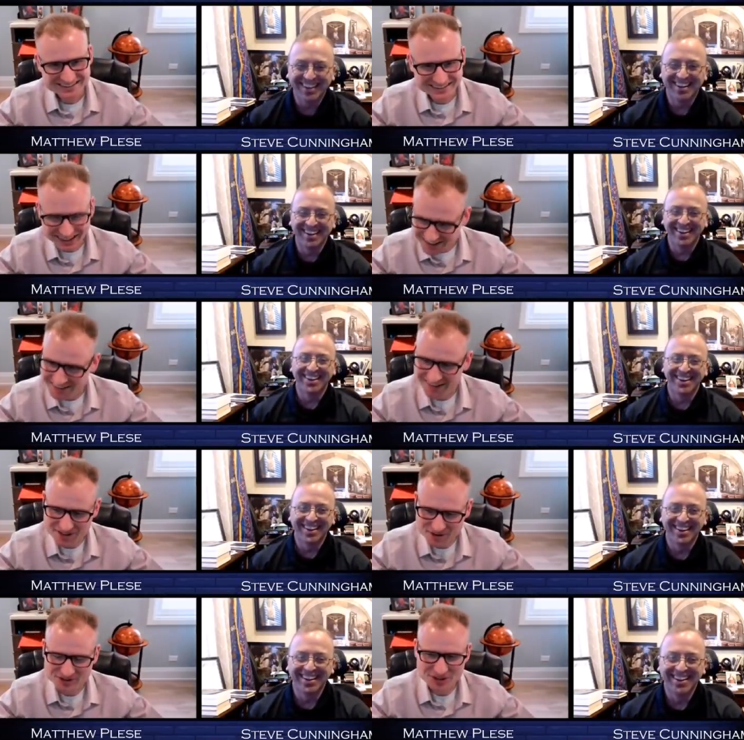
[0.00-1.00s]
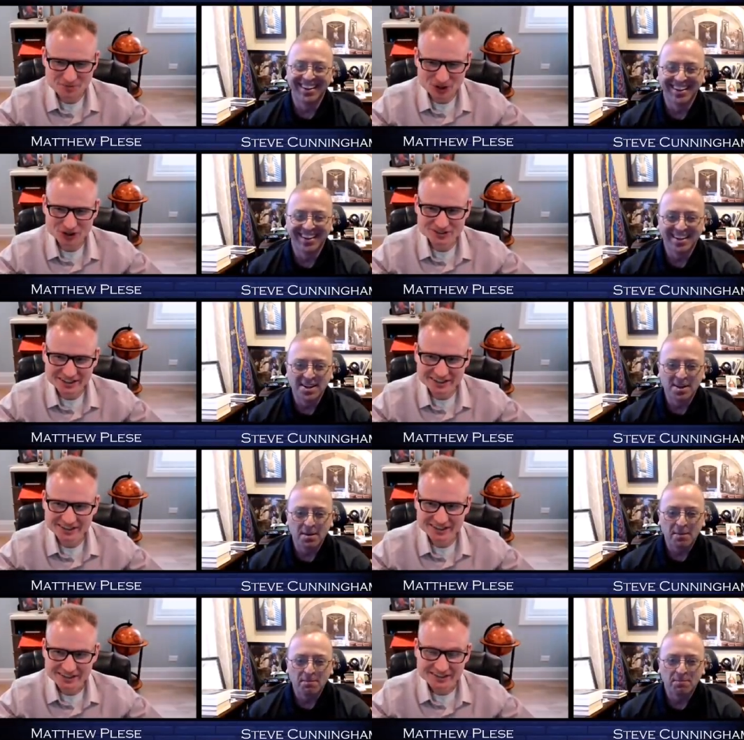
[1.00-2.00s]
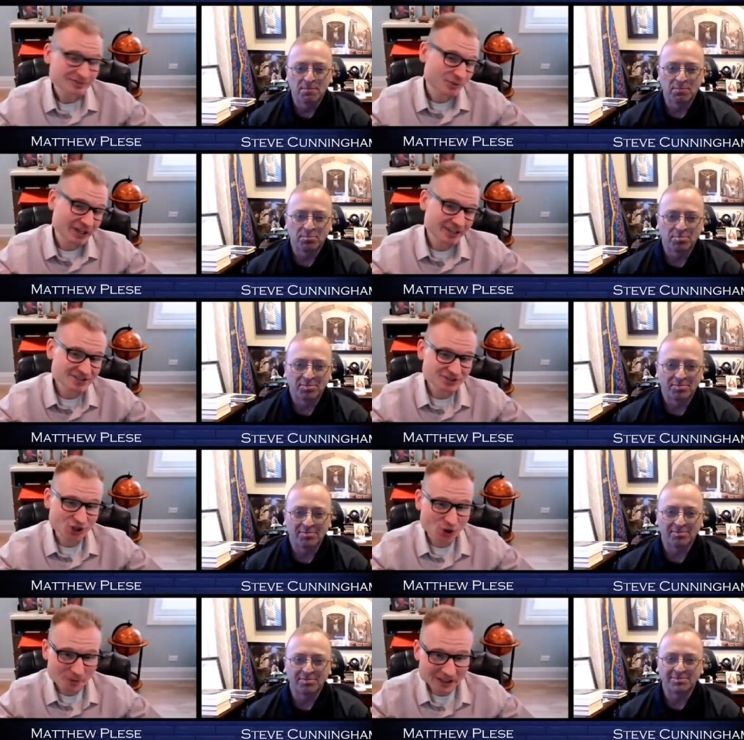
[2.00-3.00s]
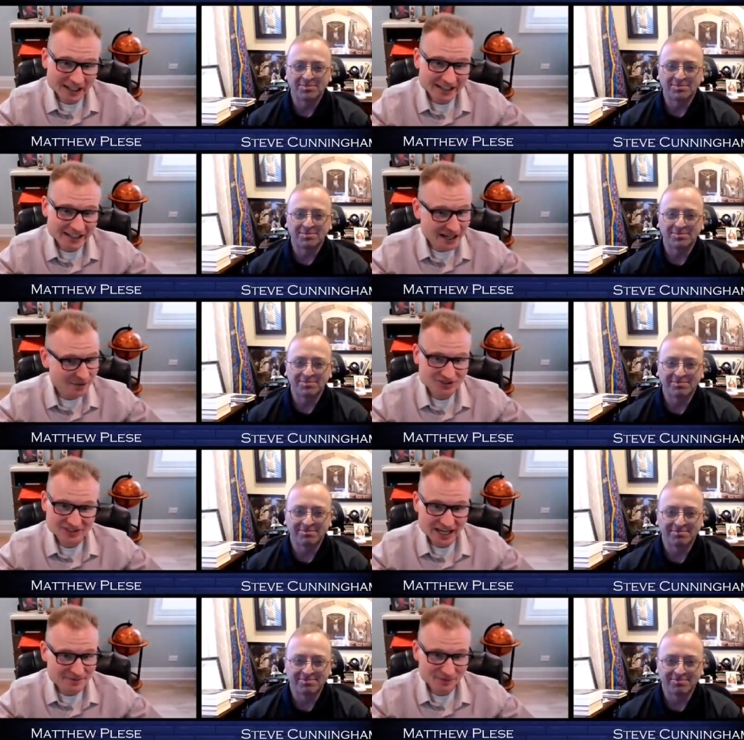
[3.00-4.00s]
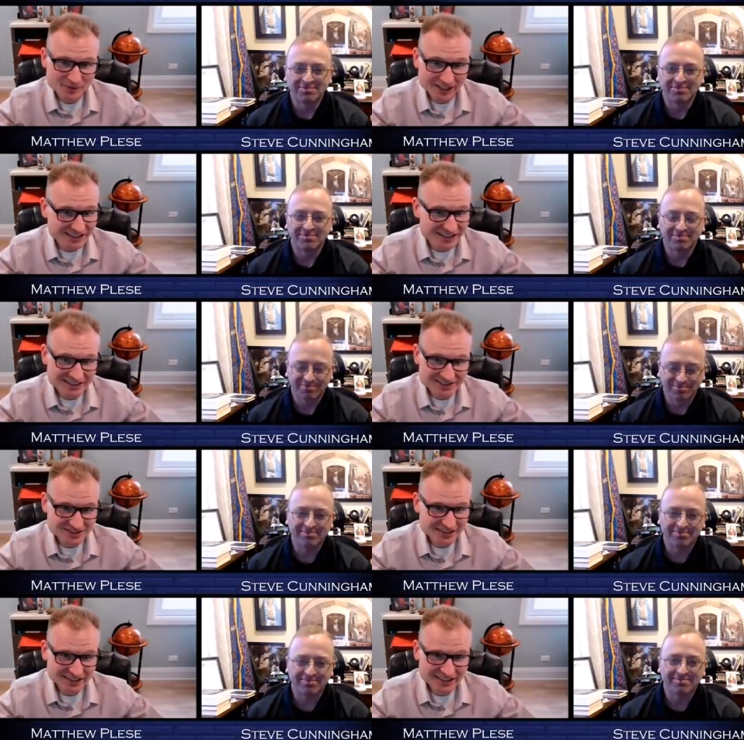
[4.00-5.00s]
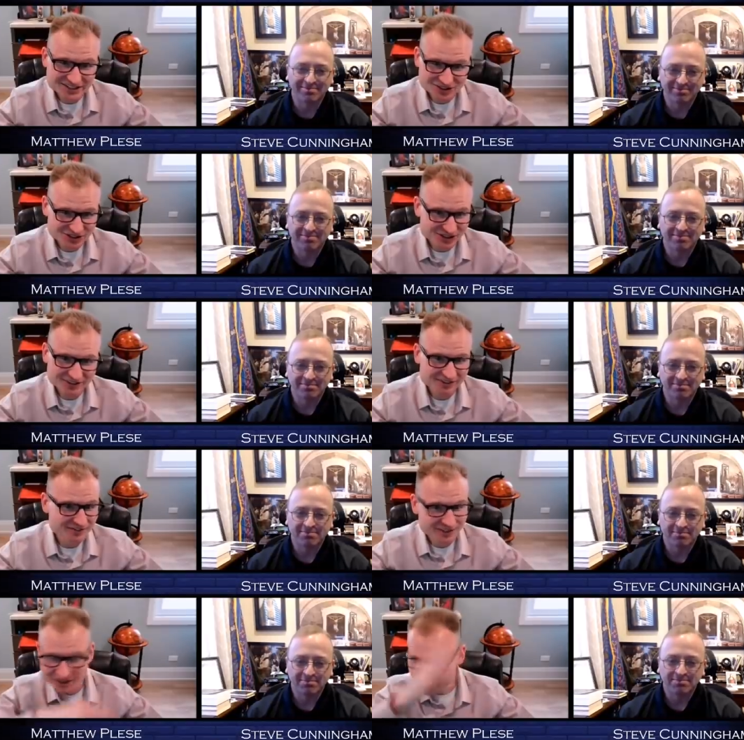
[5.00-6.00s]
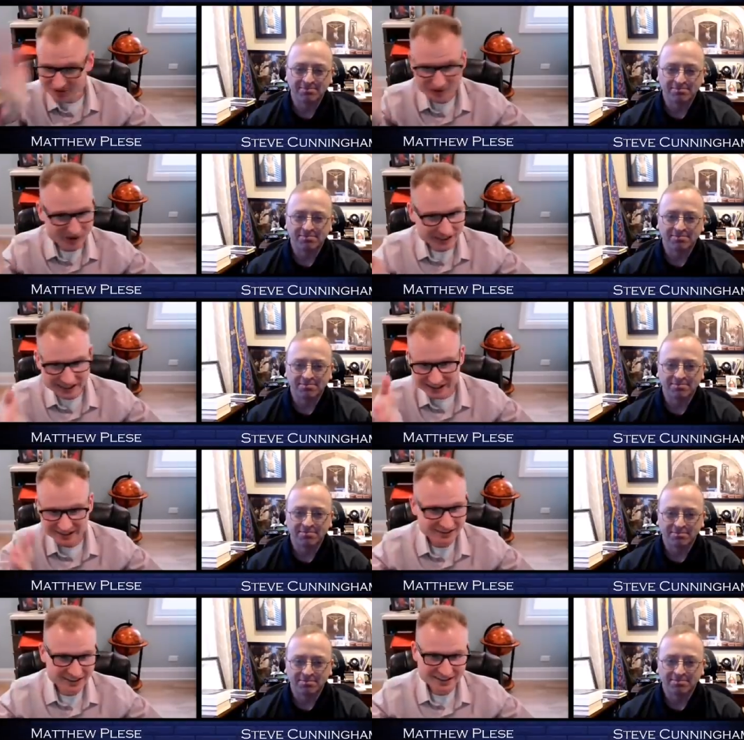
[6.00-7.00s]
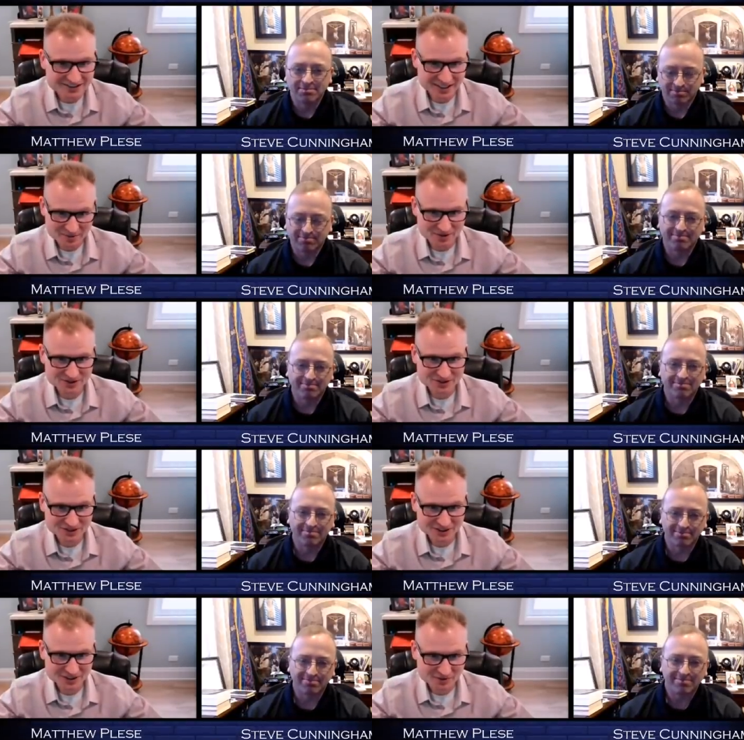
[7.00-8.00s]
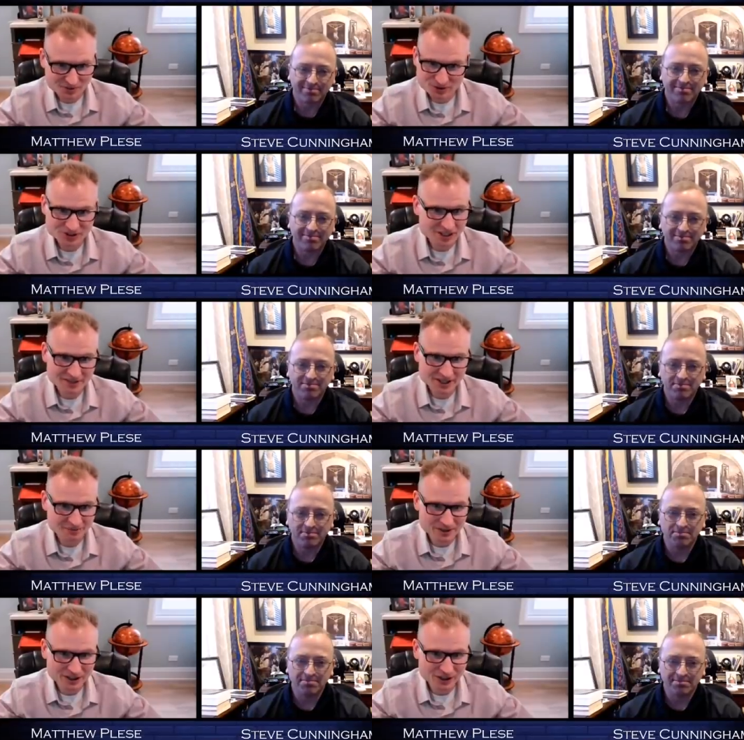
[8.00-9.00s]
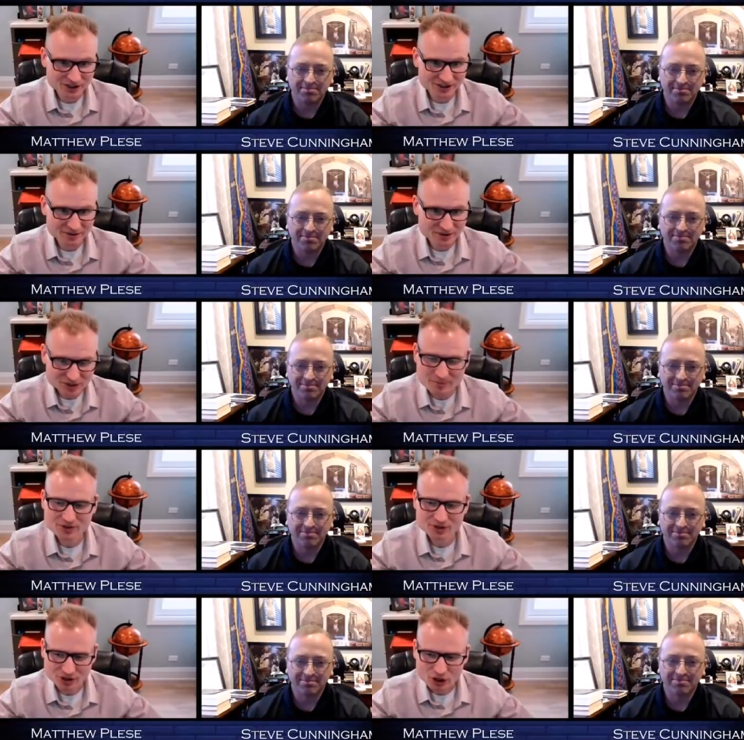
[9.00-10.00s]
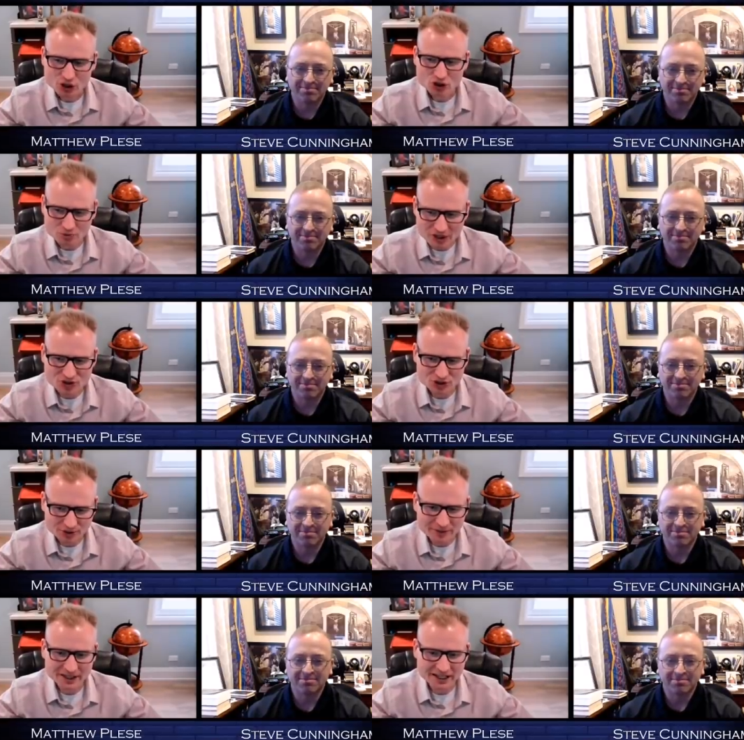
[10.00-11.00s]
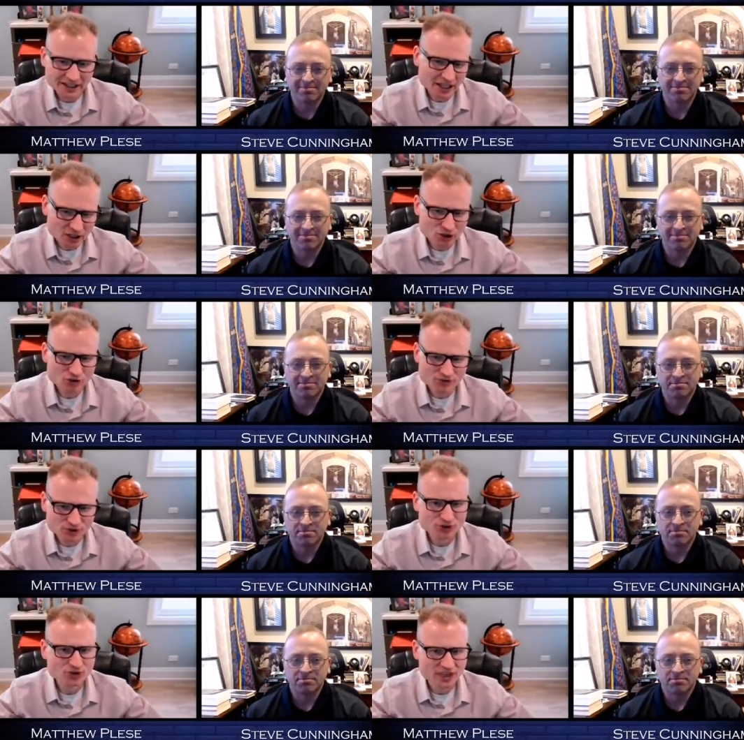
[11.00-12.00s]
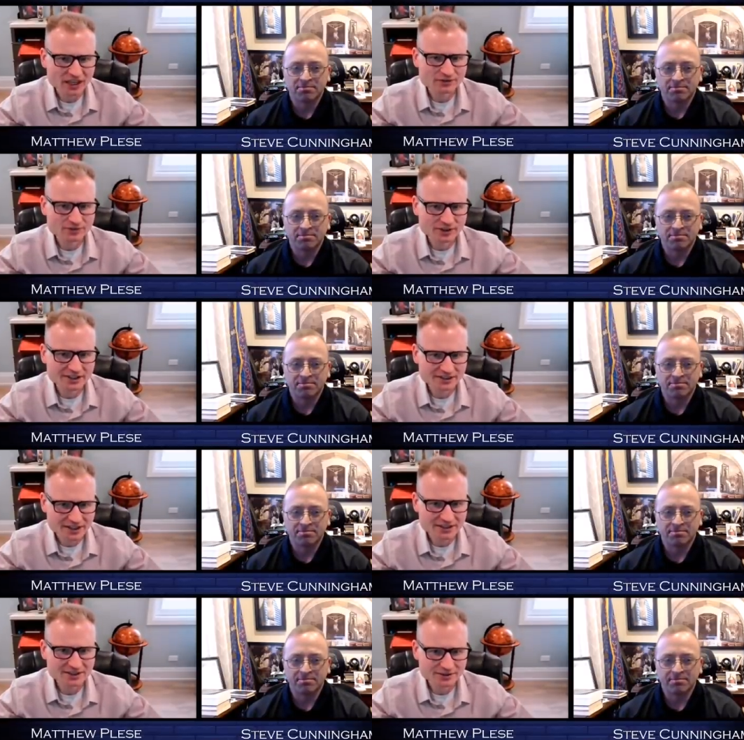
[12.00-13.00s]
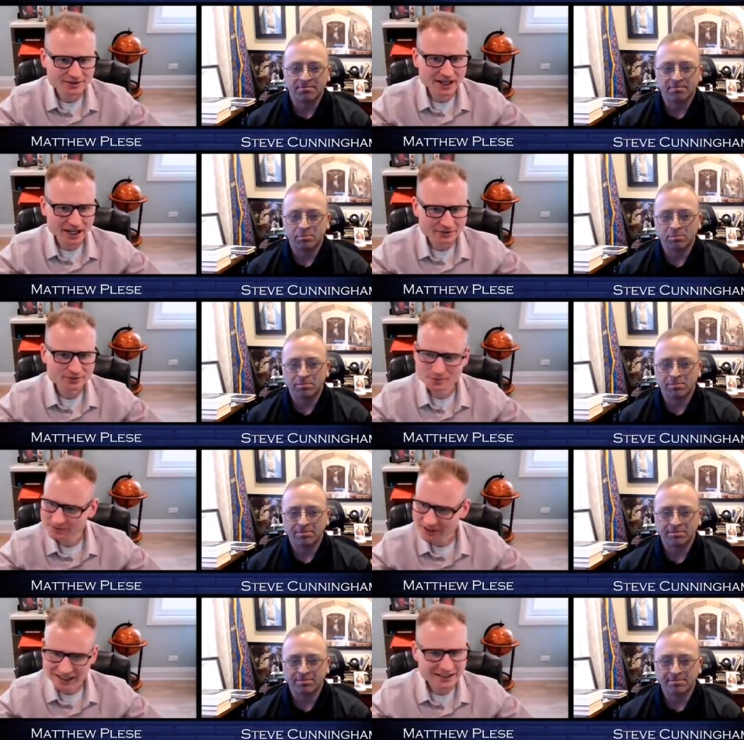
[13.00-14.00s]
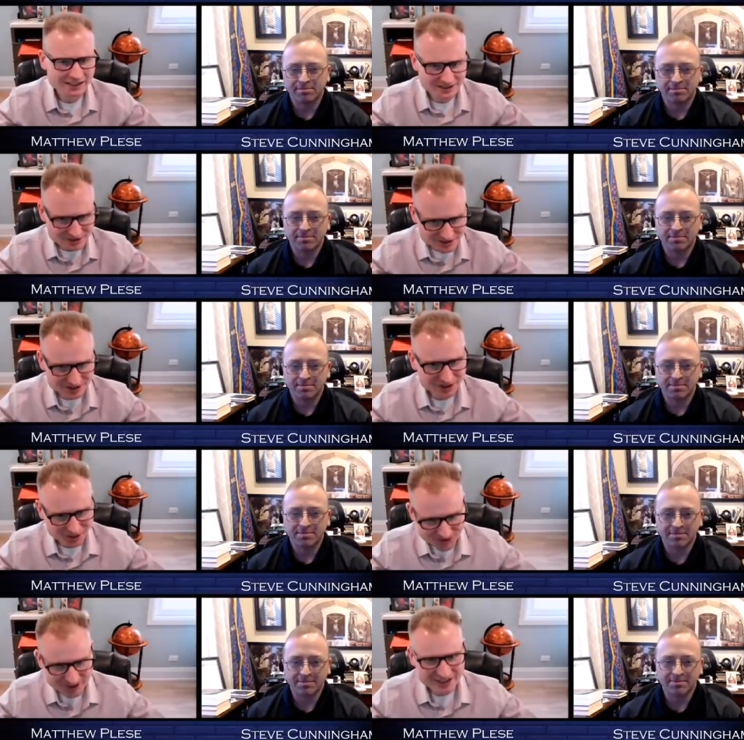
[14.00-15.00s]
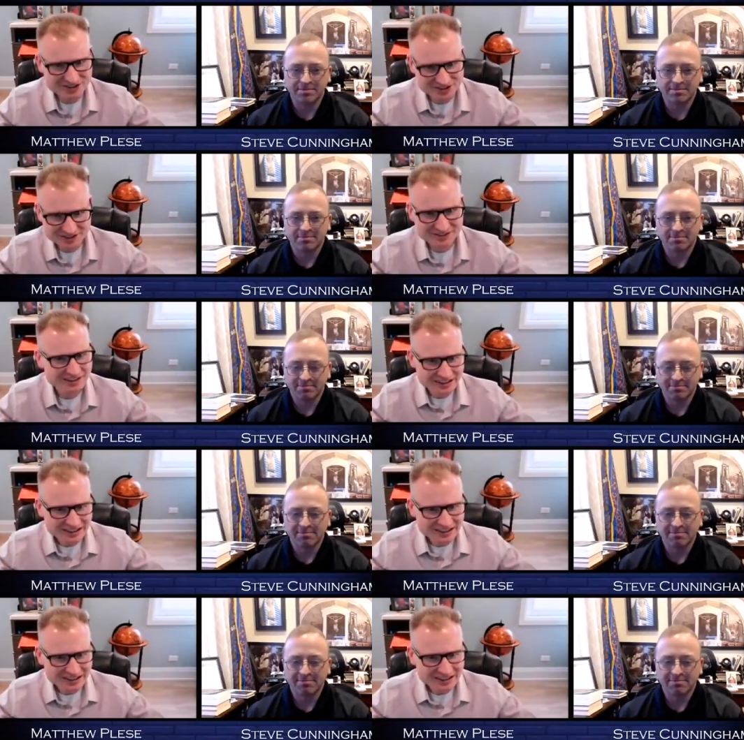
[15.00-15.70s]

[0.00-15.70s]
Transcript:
Speaker 1: yeah, and there's some years like Wendy's is open late. I would stop at Wendy's Easter very, very late and get a sandwich. You know, first time I had meat in a long time. There's something special about and and you feel so thankful. Like thank you God for providing us, you know, this and